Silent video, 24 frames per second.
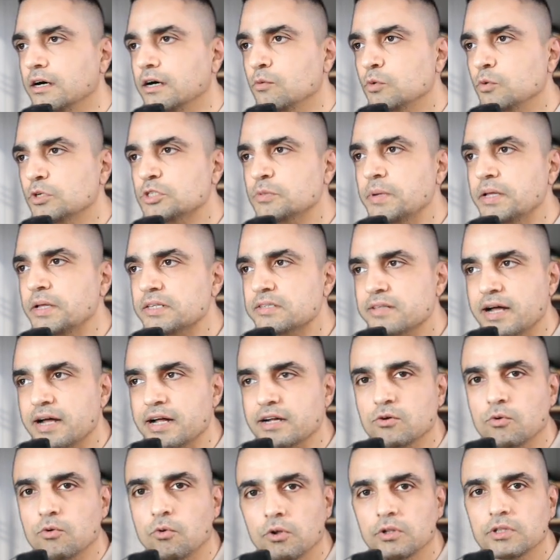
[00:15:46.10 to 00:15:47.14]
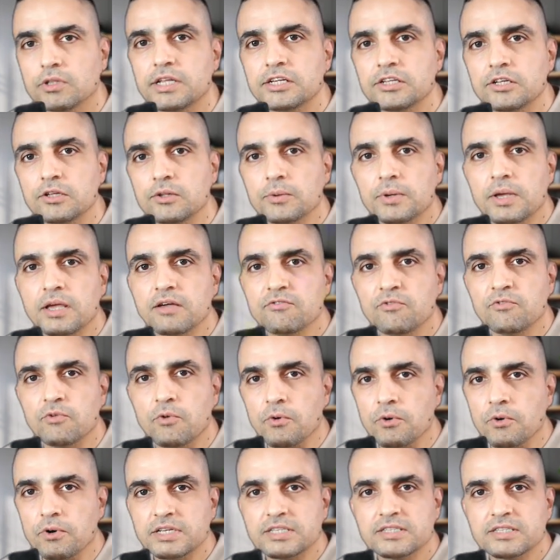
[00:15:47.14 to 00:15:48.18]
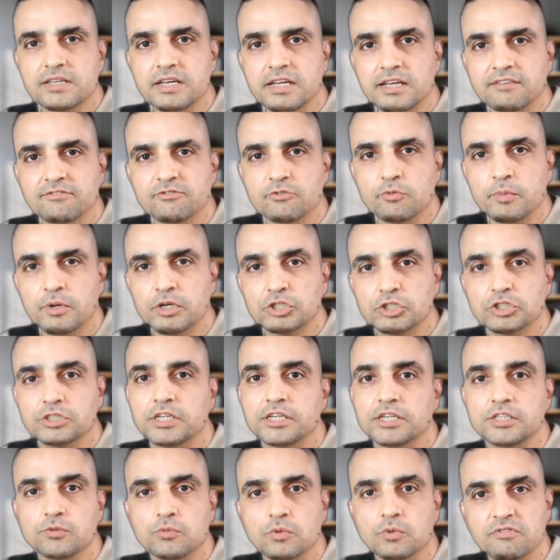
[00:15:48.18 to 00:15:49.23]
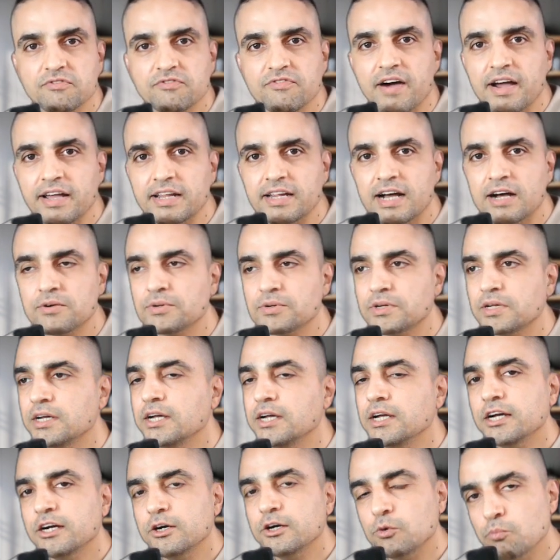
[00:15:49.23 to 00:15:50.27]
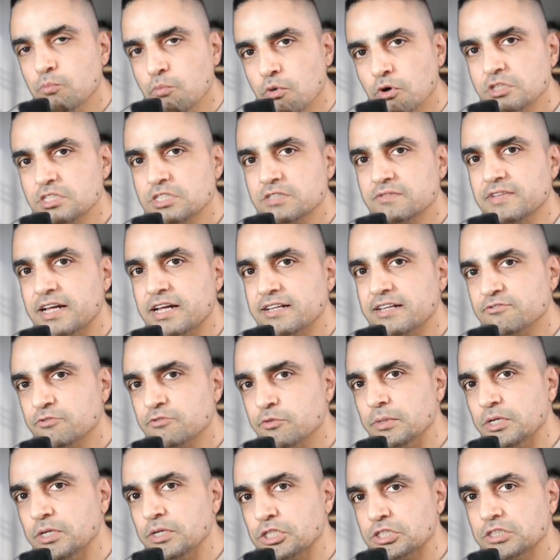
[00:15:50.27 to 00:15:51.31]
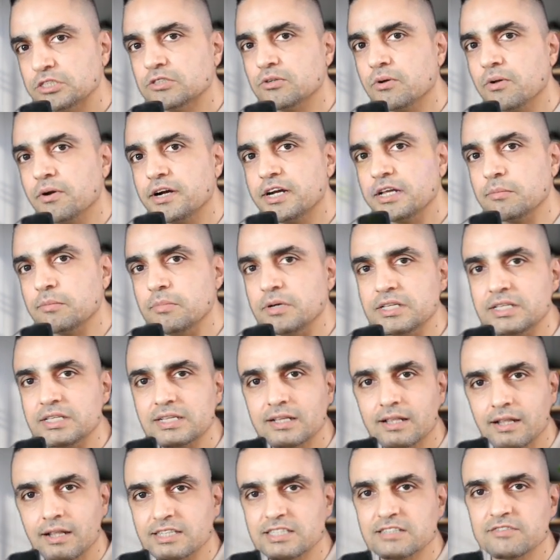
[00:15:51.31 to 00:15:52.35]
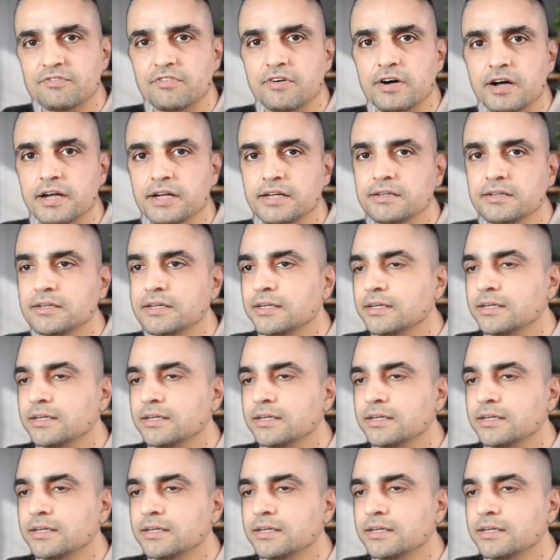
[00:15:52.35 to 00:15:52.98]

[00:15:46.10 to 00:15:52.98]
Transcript: which means that all that you're looking for is the information that you want to find out. Most of that information has already been classified,